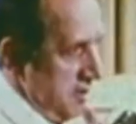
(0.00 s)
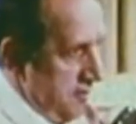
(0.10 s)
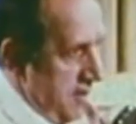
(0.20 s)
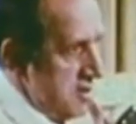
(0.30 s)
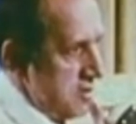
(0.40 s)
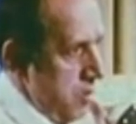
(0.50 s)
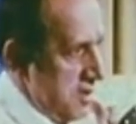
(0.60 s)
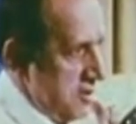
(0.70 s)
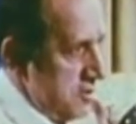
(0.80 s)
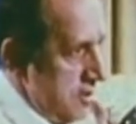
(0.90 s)
Civil Defense
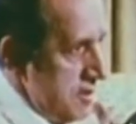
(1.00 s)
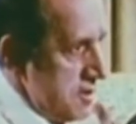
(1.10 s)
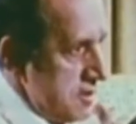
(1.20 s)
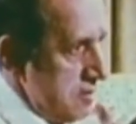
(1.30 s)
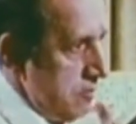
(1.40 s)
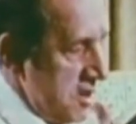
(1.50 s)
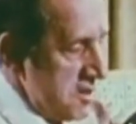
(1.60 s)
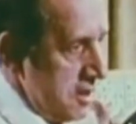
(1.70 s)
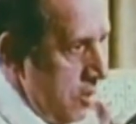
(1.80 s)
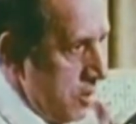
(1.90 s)
to Weather Service,
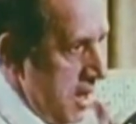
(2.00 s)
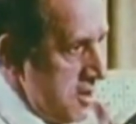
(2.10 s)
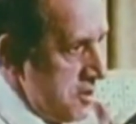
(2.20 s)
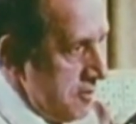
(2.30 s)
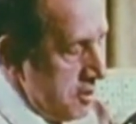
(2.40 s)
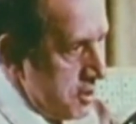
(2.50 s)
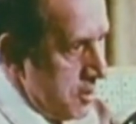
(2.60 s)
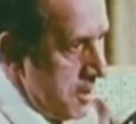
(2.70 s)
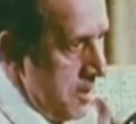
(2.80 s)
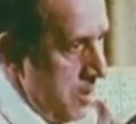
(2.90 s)
what is the location of
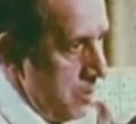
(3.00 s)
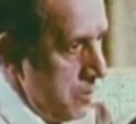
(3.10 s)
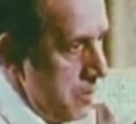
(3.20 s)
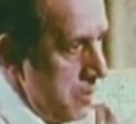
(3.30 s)
the tornado?